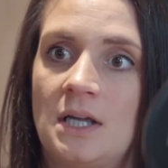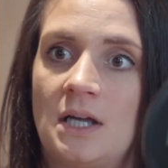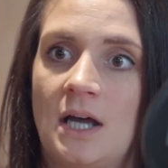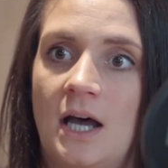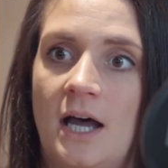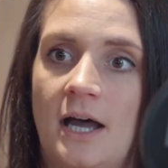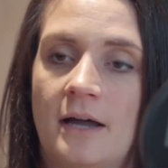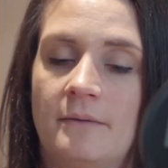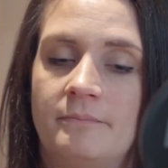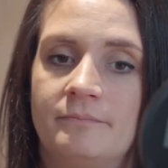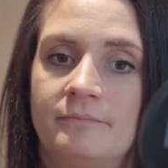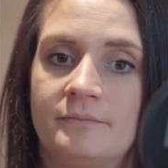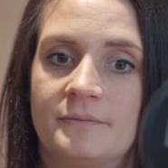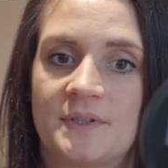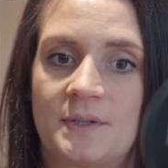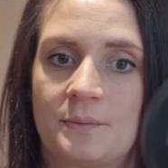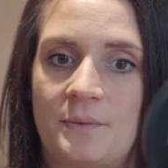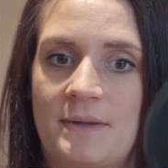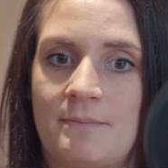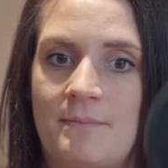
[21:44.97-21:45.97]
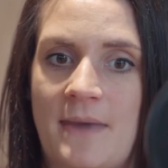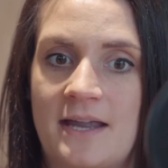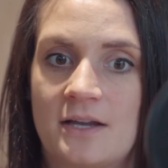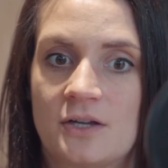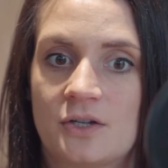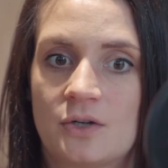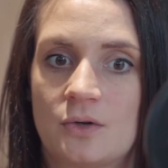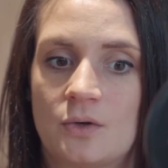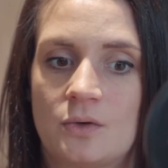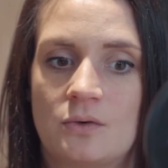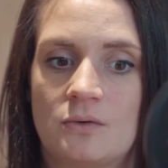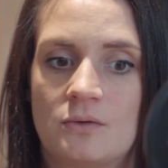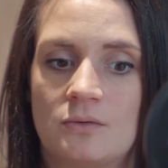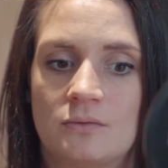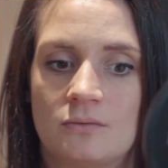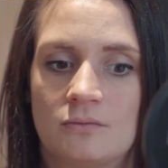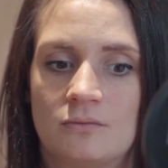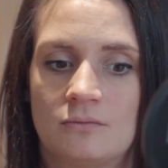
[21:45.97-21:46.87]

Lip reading: So we make sure